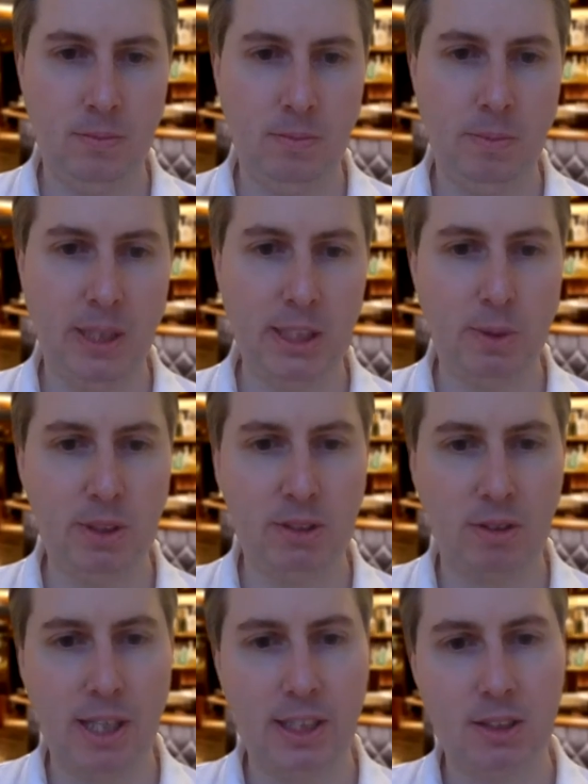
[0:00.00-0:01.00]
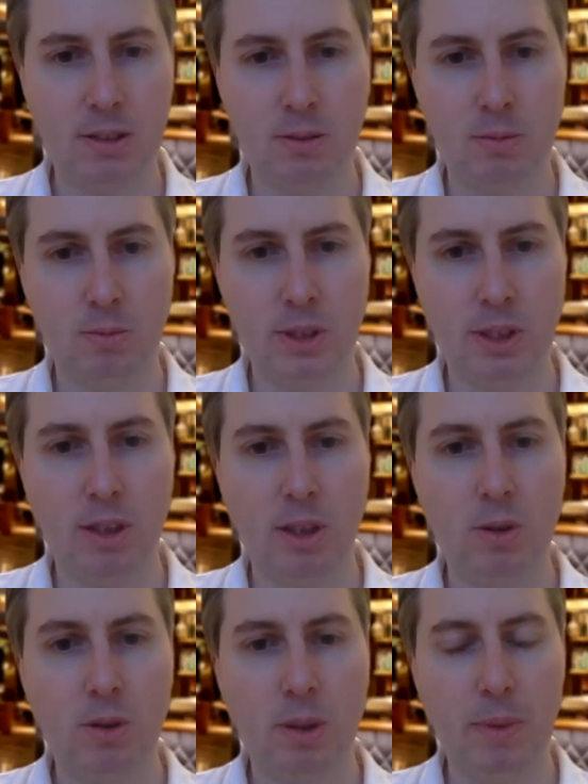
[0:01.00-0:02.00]
Be it to interact with your
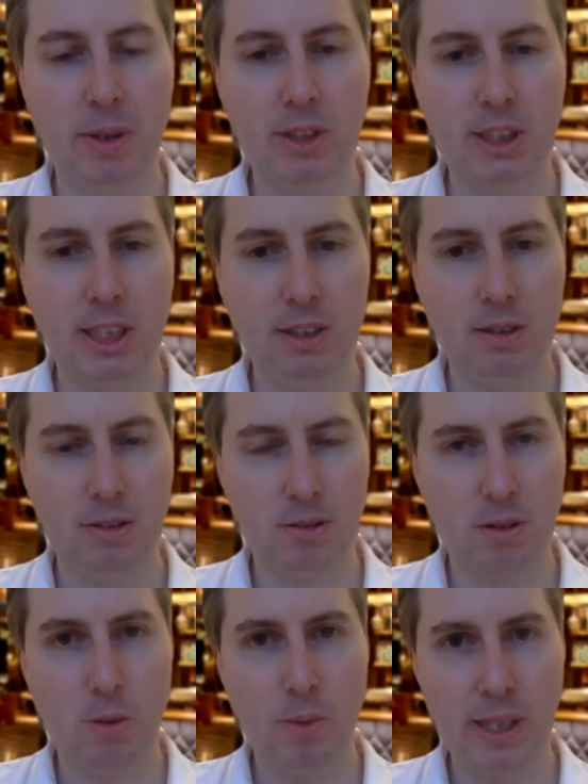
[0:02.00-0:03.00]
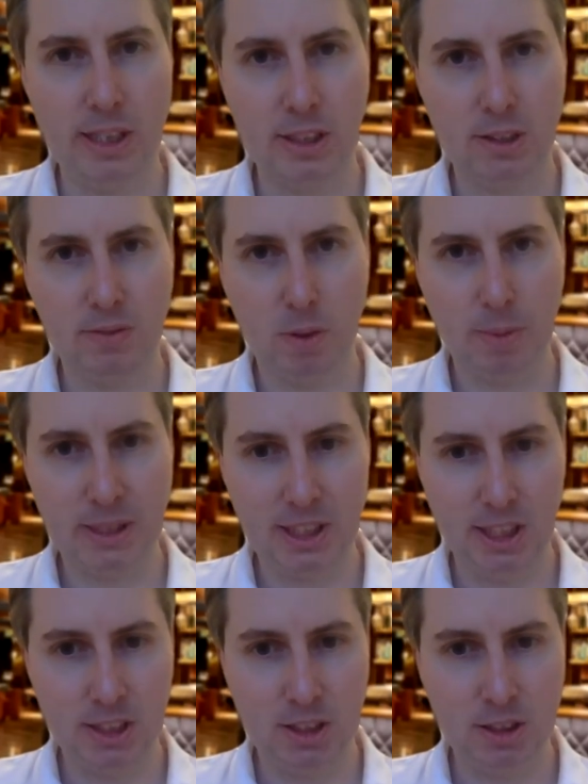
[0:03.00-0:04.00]
local community and grow awareness of your
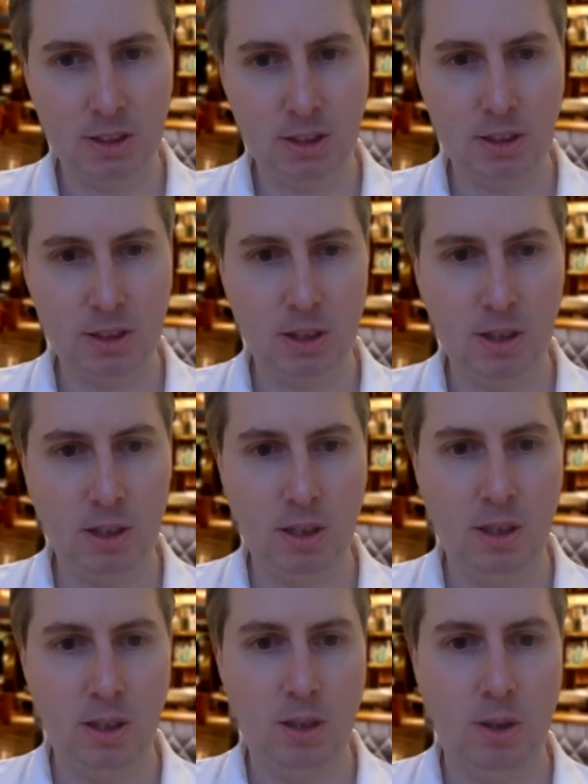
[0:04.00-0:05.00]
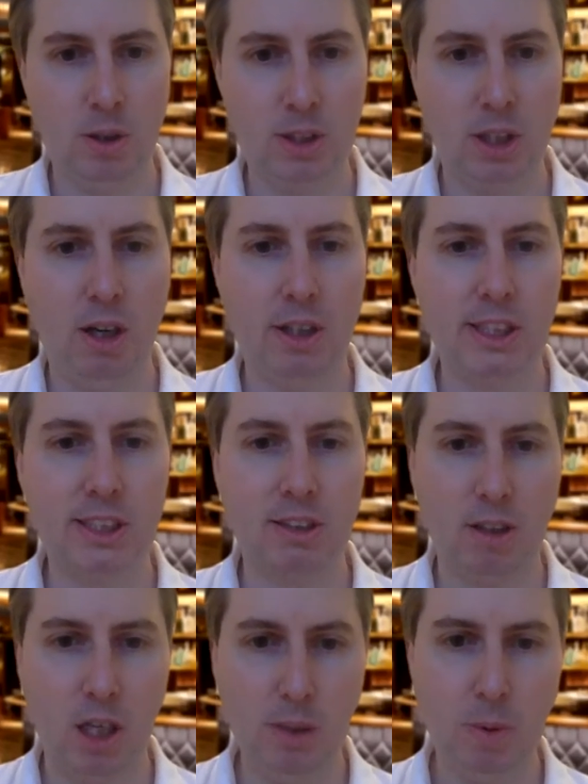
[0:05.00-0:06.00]
business, or to harness a
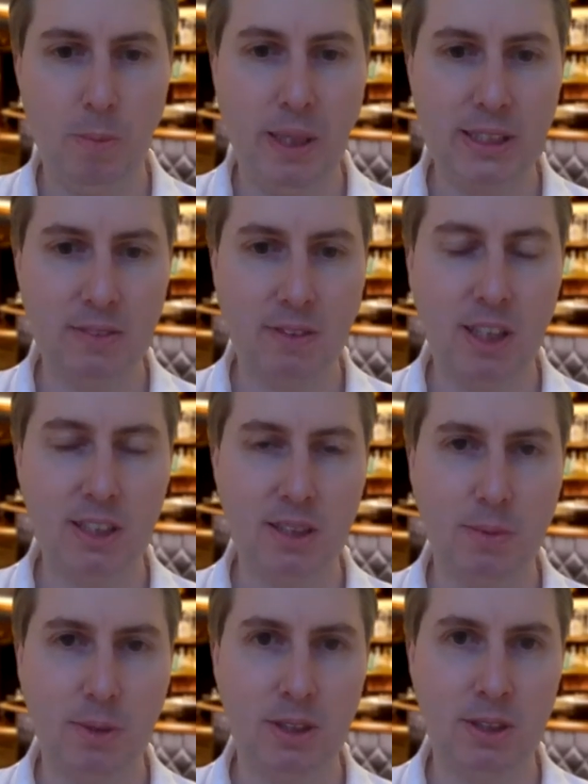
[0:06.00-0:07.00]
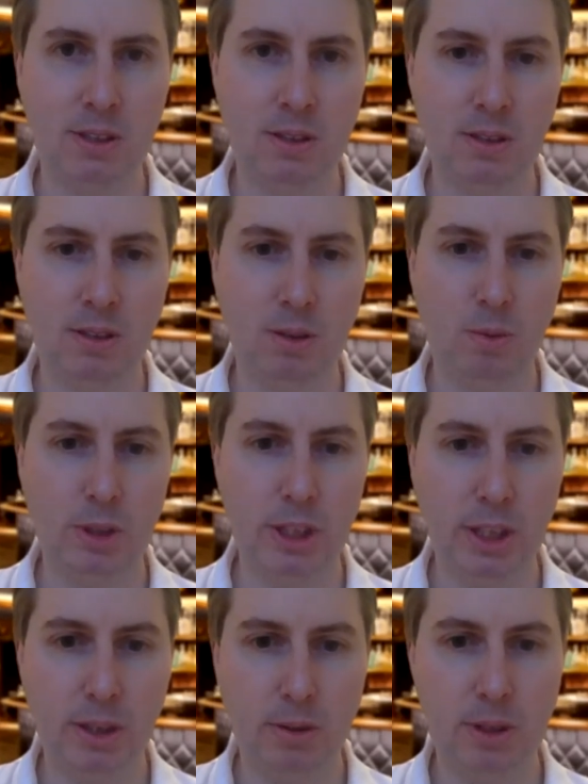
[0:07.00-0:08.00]
global base of customers that want
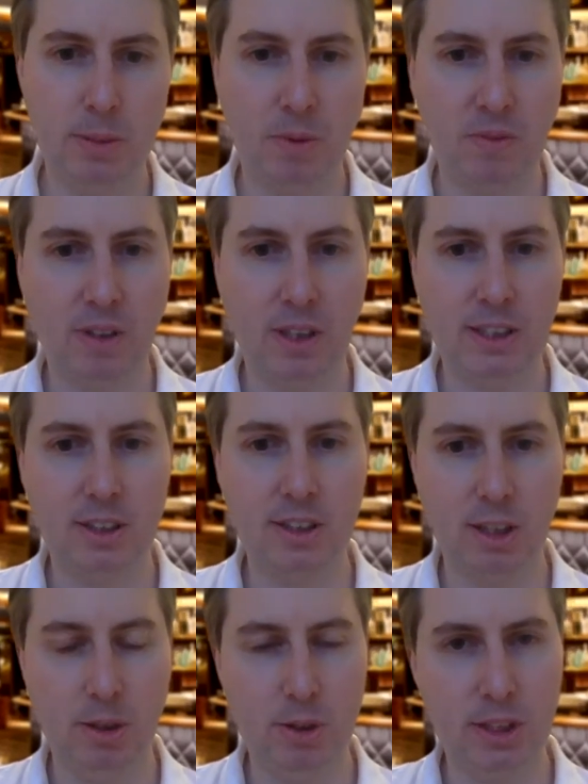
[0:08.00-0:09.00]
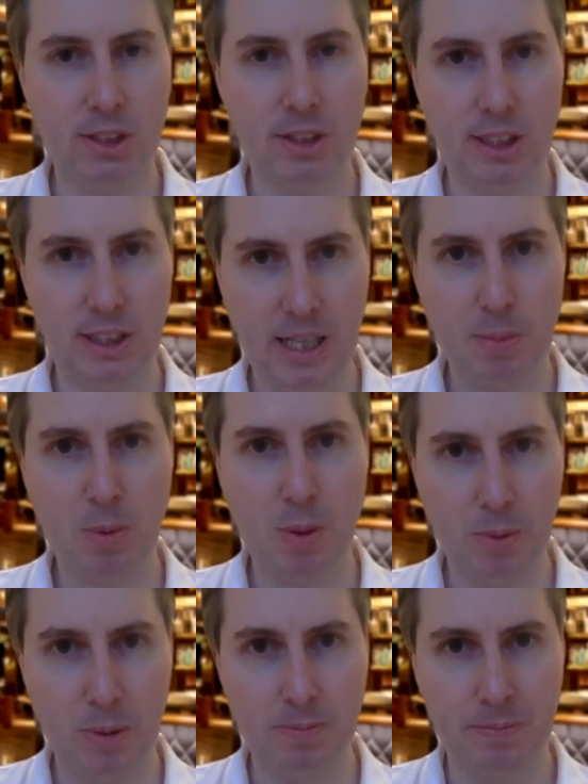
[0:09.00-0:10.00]
you to provide the solution to their
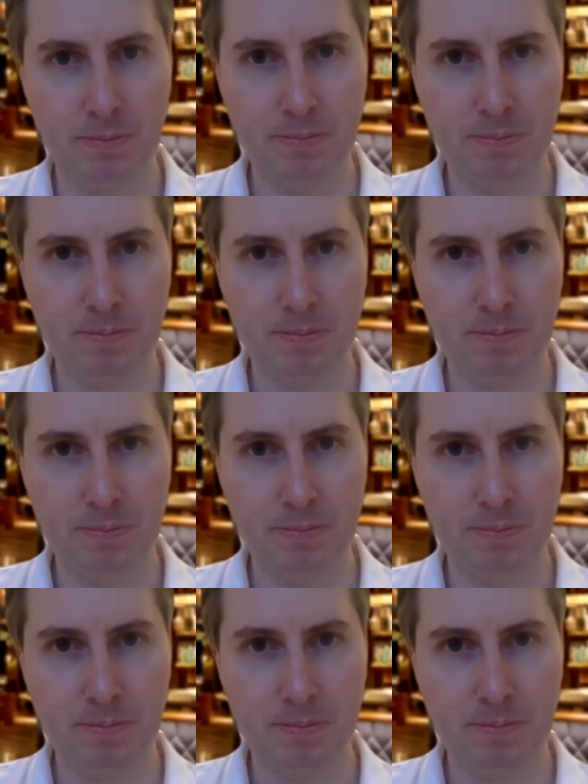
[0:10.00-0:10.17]
problem.